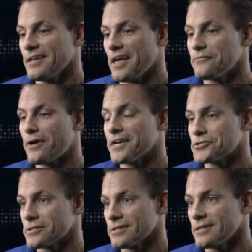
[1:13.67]

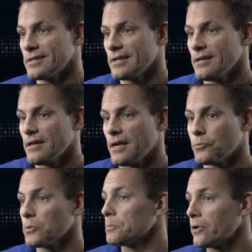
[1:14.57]
advisor. And
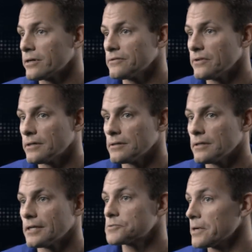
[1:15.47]
we were part of a,
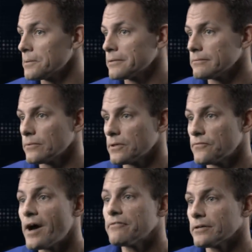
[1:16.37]
an experiment with
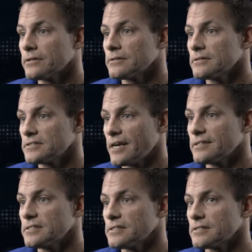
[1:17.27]
500
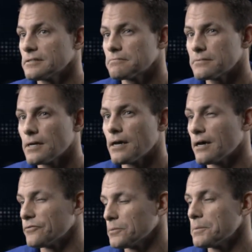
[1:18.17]
scientists
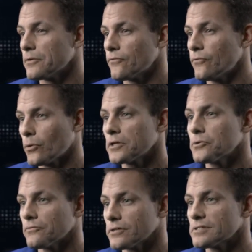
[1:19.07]
uh, from about 40
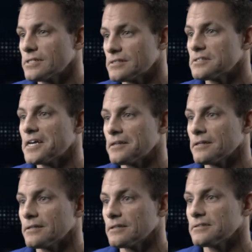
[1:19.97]
universities in 10,
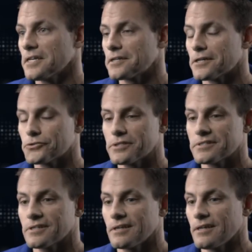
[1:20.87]
10
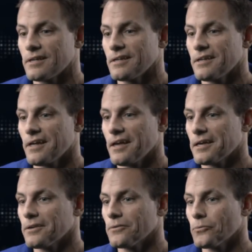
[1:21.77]
countries.
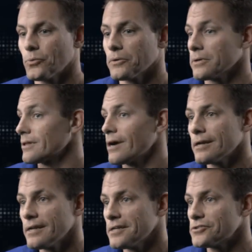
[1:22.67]
And we were at the
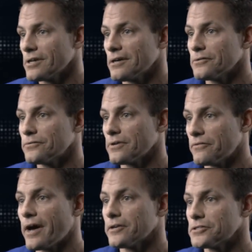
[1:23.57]
cutting edge of, of
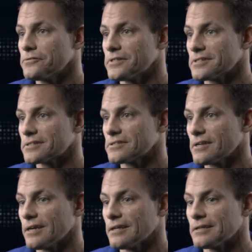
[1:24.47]
high energy physics.
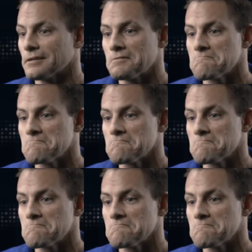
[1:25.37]
And